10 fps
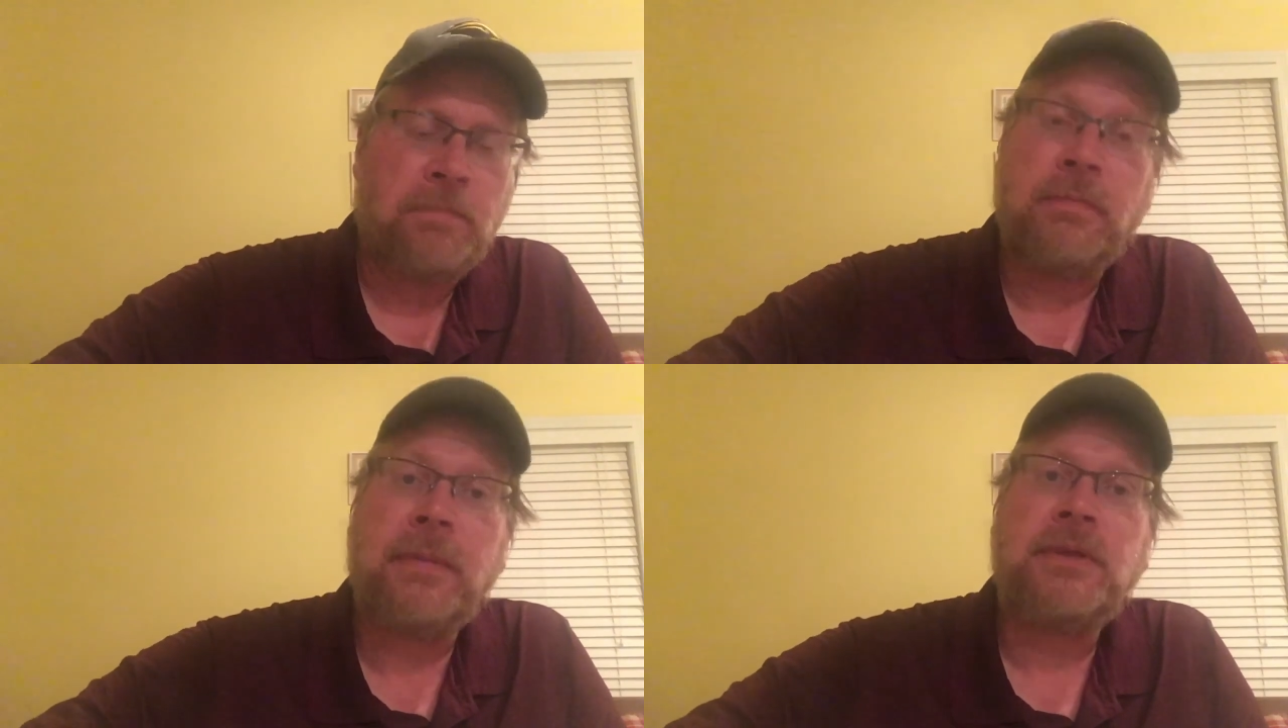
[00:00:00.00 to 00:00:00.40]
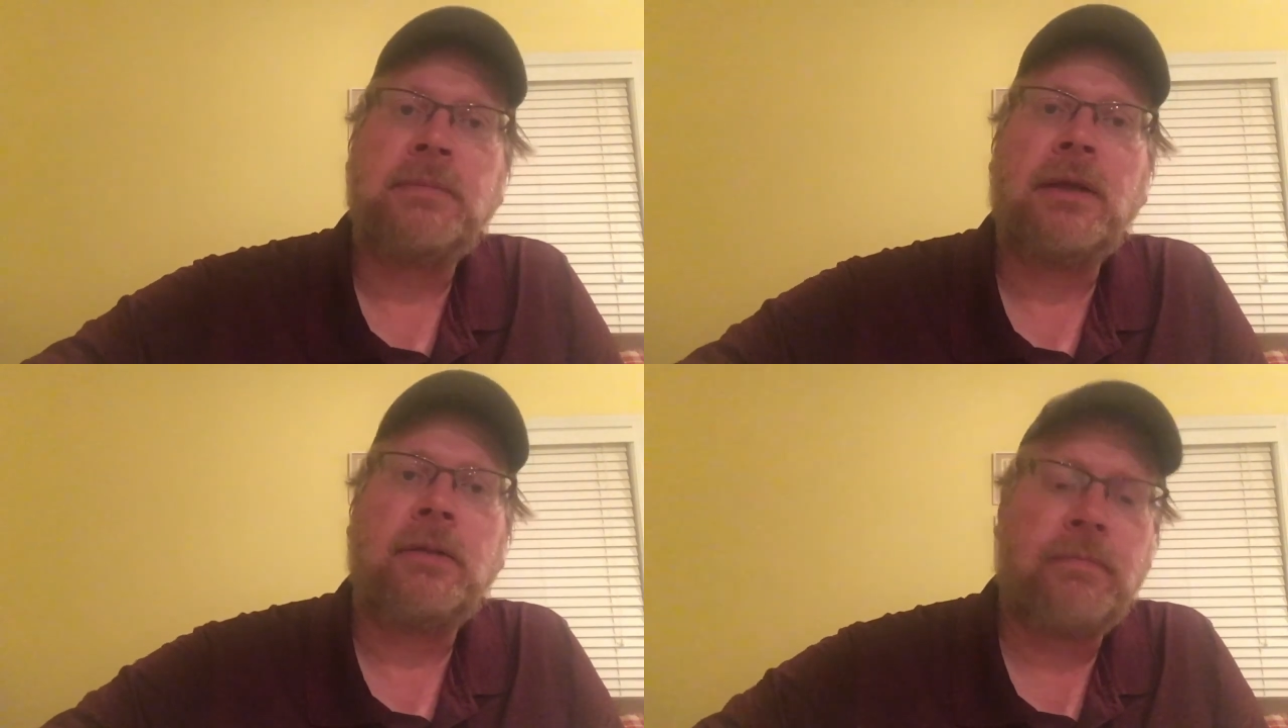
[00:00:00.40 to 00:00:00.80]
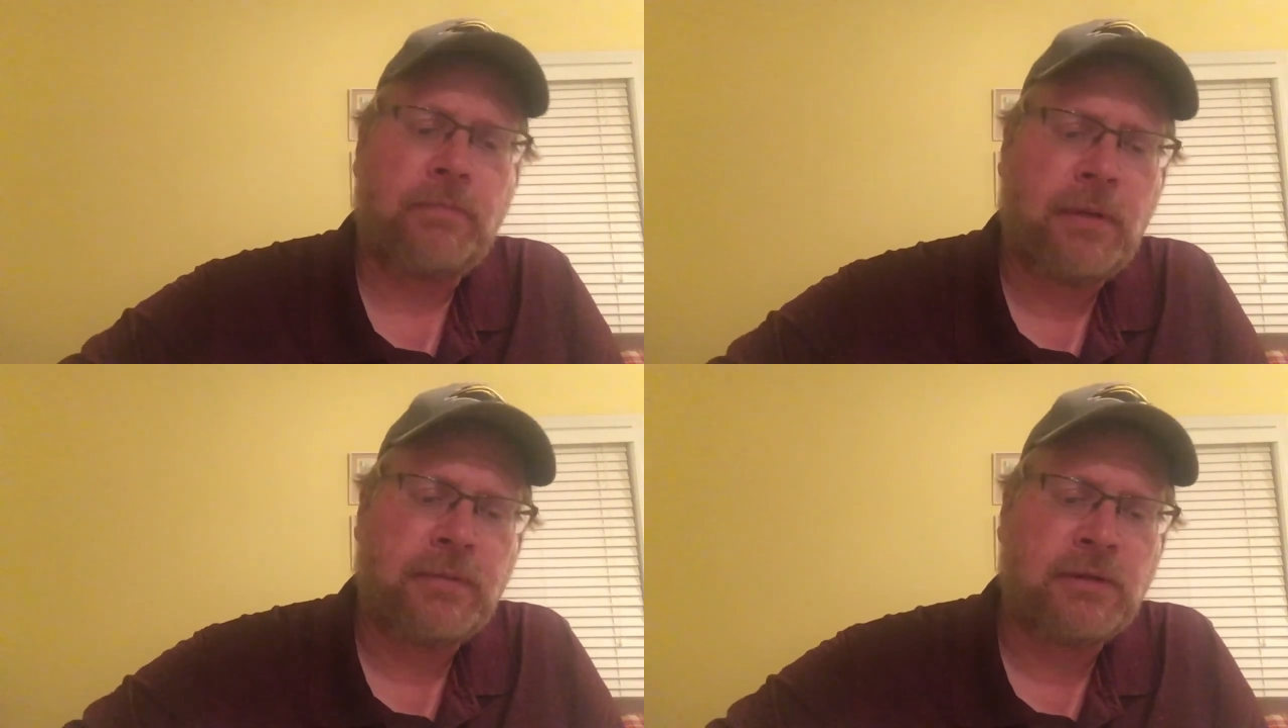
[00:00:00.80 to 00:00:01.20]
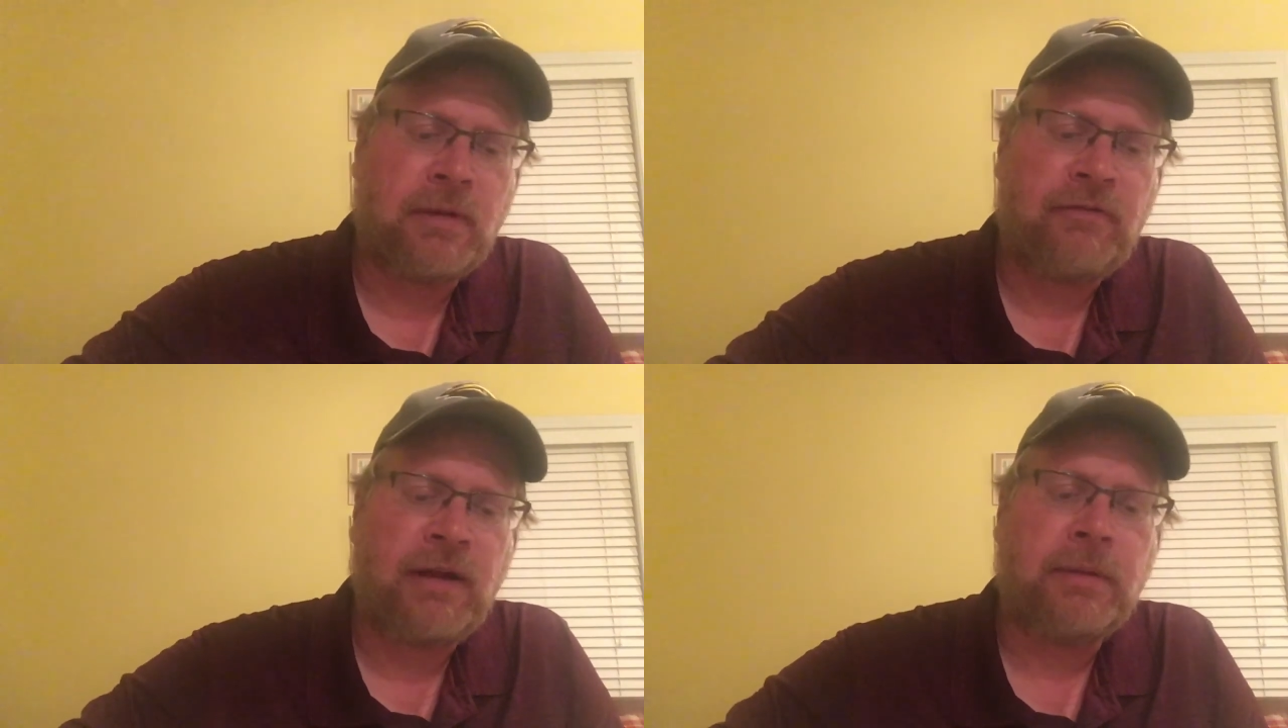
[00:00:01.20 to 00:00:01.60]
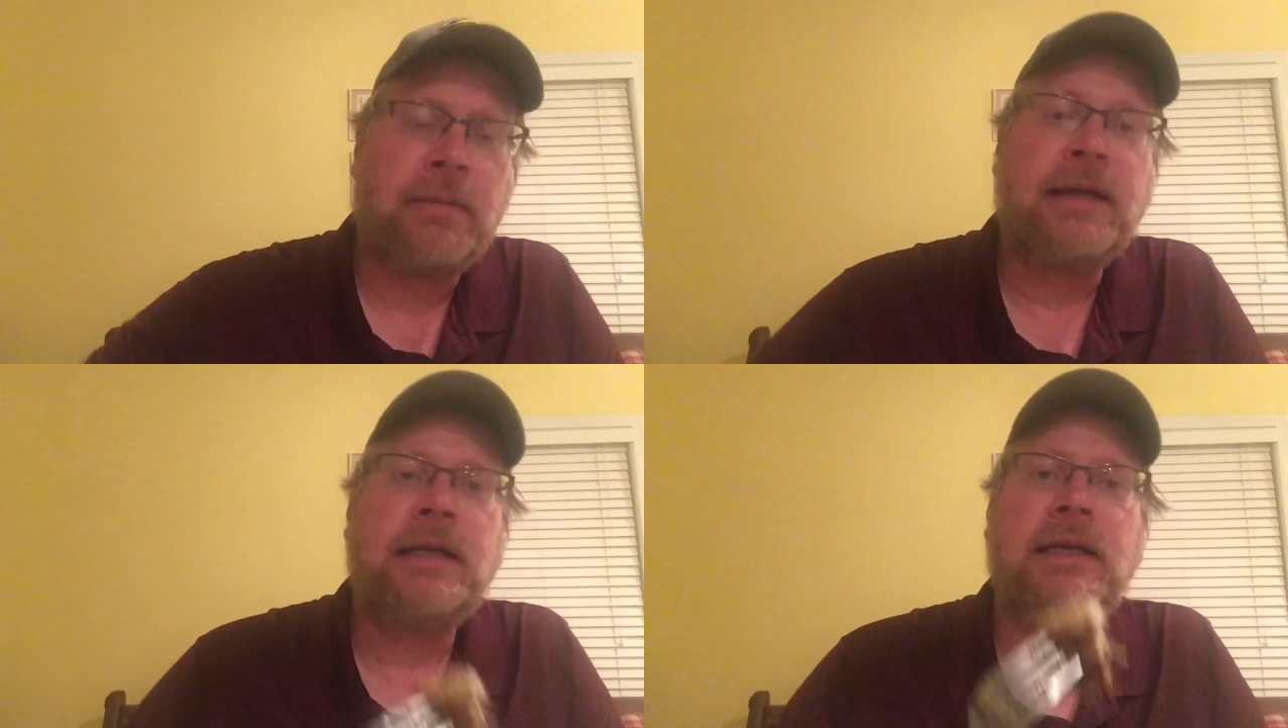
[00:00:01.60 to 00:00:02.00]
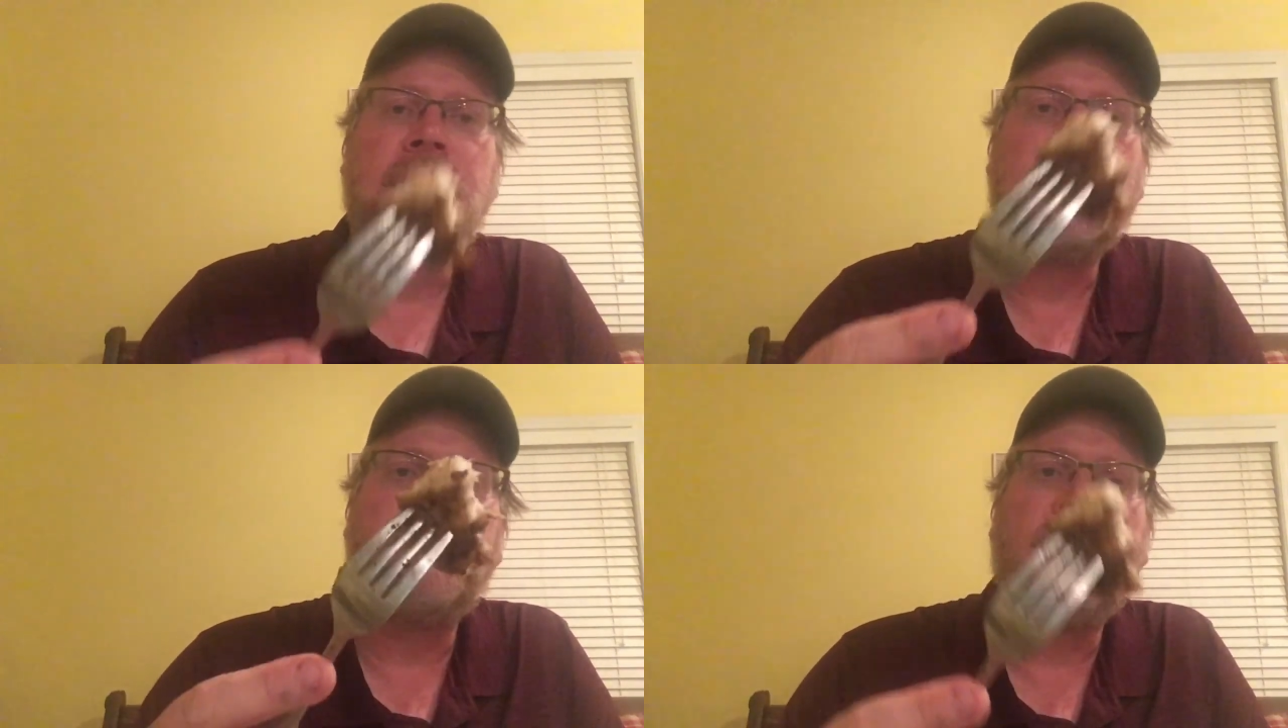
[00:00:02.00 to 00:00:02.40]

Maybe some other members of my family might need to eat it